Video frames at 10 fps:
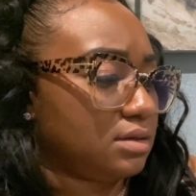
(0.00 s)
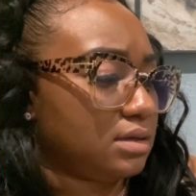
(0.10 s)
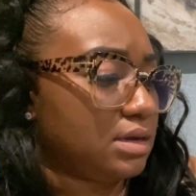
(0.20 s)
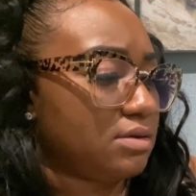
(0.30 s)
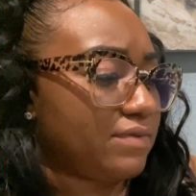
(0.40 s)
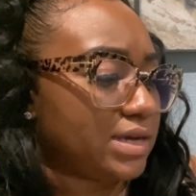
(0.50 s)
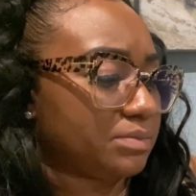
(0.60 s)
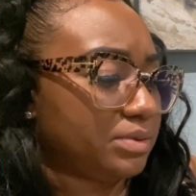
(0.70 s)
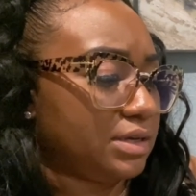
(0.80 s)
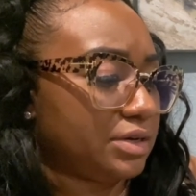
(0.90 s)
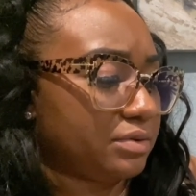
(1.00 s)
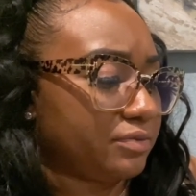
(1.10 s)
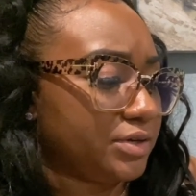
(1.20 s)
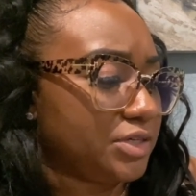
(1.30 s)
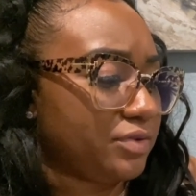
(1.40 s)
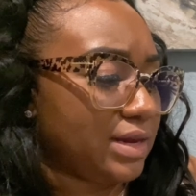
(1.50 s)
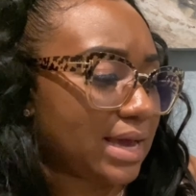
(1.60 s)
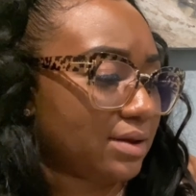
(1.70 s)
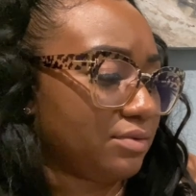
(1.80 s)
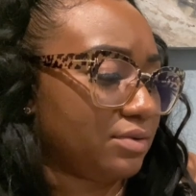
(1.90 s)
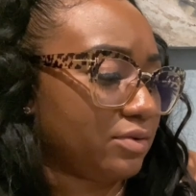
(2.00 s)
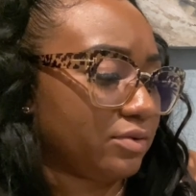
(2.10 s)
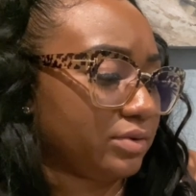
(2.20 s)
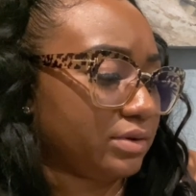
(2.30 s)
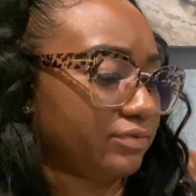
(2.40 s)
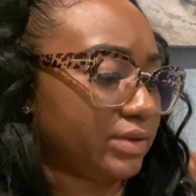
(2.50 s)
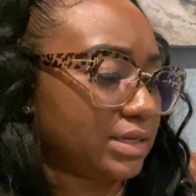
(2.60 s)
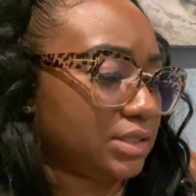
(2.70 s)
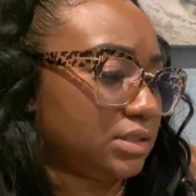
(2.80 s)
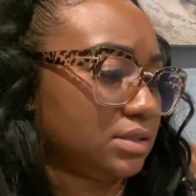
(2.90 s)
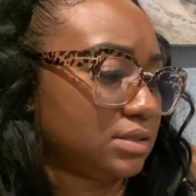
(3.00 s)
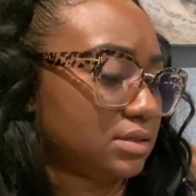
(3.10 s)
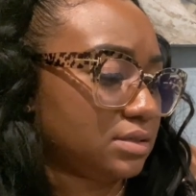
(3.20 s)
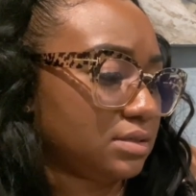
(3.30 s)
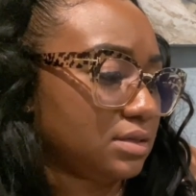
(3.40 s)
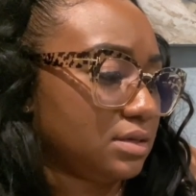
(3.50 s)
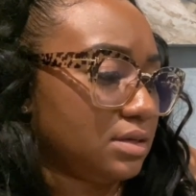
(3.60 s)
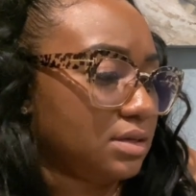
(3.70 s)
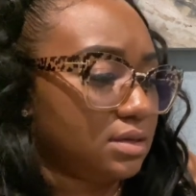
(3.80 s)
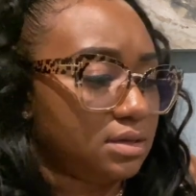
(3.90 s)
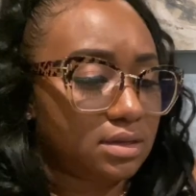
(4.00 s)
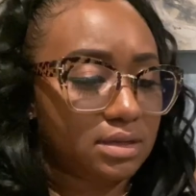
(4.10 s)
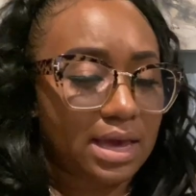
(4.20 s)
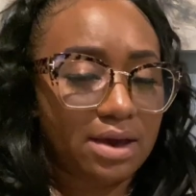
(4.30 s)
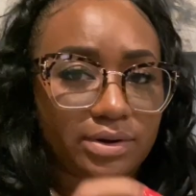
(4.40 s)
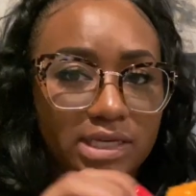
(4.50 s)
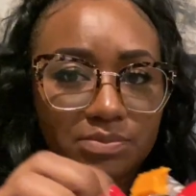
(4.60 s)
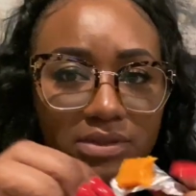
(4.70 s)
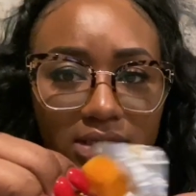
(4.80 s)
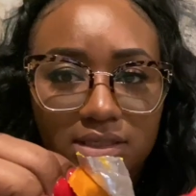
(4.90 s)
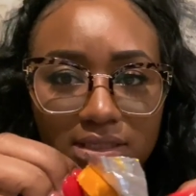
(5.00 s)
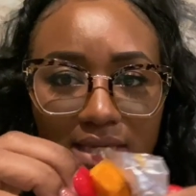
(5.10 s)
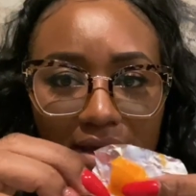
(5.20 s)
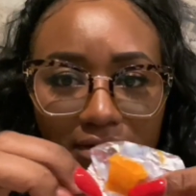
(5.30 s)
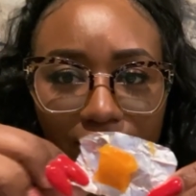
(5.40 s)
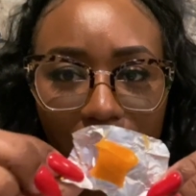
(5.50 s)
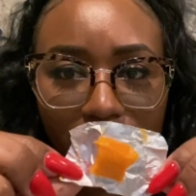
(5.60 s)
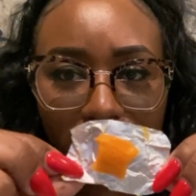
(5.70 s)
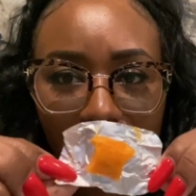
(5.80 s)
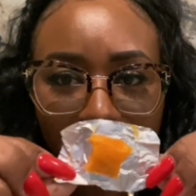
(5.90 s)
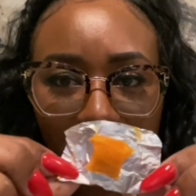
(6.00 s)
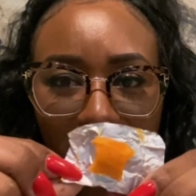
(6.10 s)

I don't know if I should put it in the refrigerator. Like, I don't know if that's just how it is, but this is how theirs comes out.